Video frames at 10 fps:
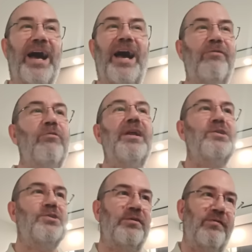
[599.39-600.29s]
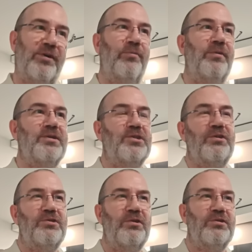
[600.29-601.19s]
I really should have filmed this. I
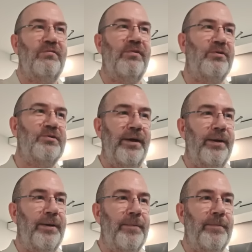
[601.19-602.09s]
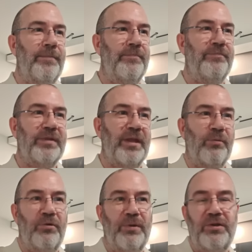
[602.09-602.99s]
should have took some photos.
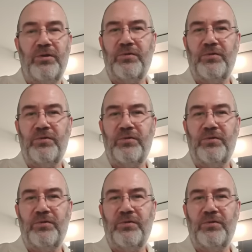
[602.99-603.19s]
It would have been